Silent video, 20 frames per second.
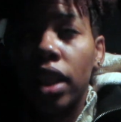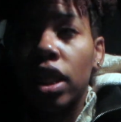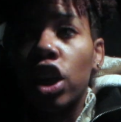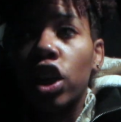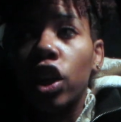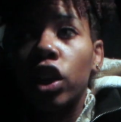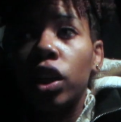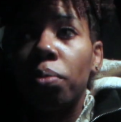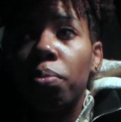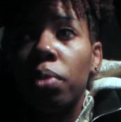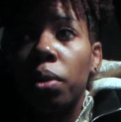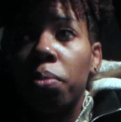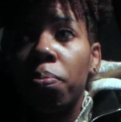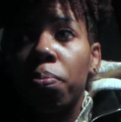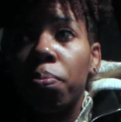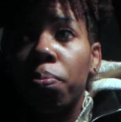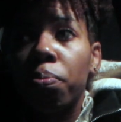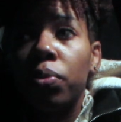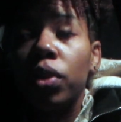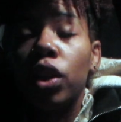they're gonna be
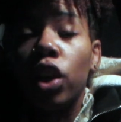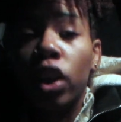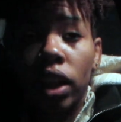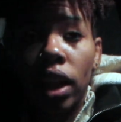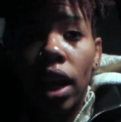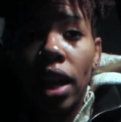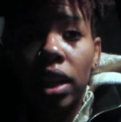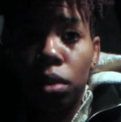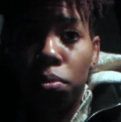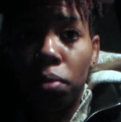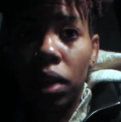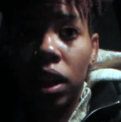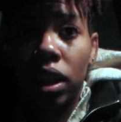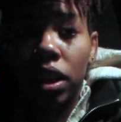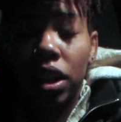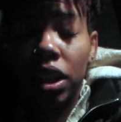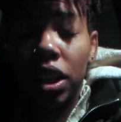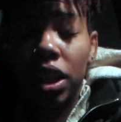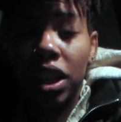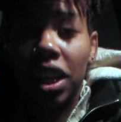your
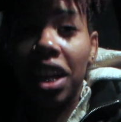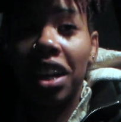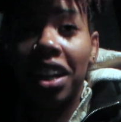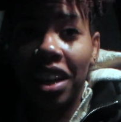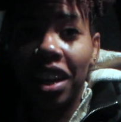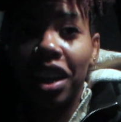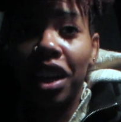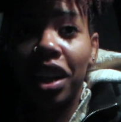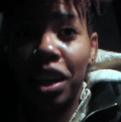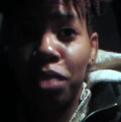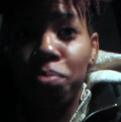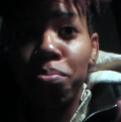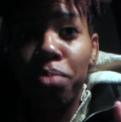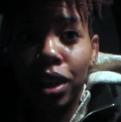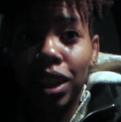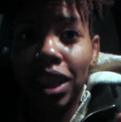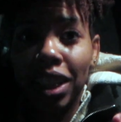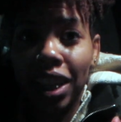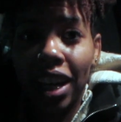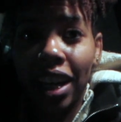classmates
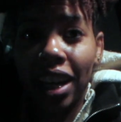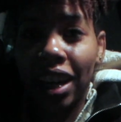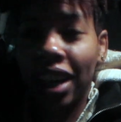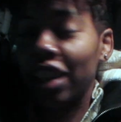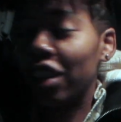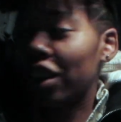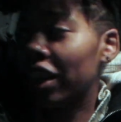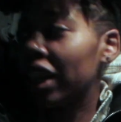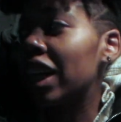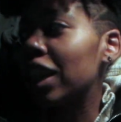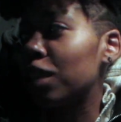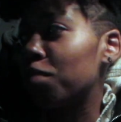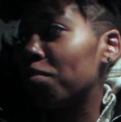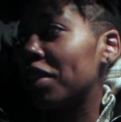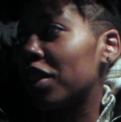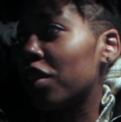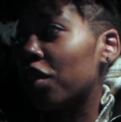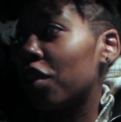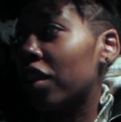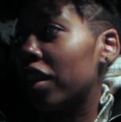per se. Your
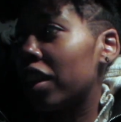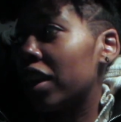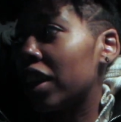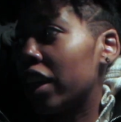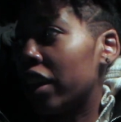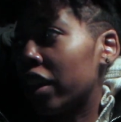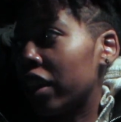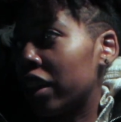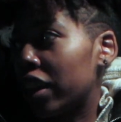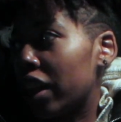classmates are gonna think